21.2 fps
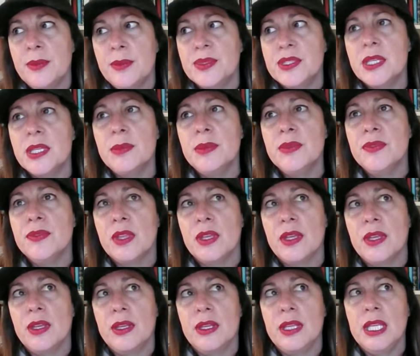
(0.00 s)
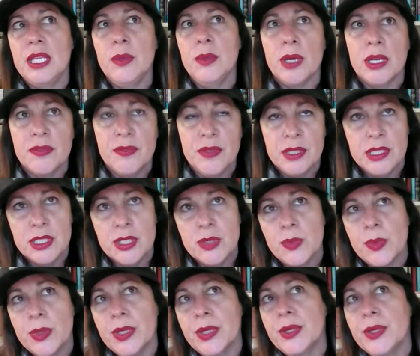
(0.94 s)
Some of the Ewok village
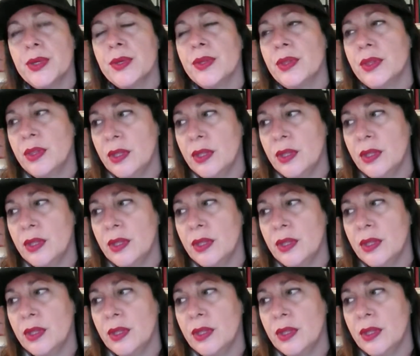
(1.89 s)
where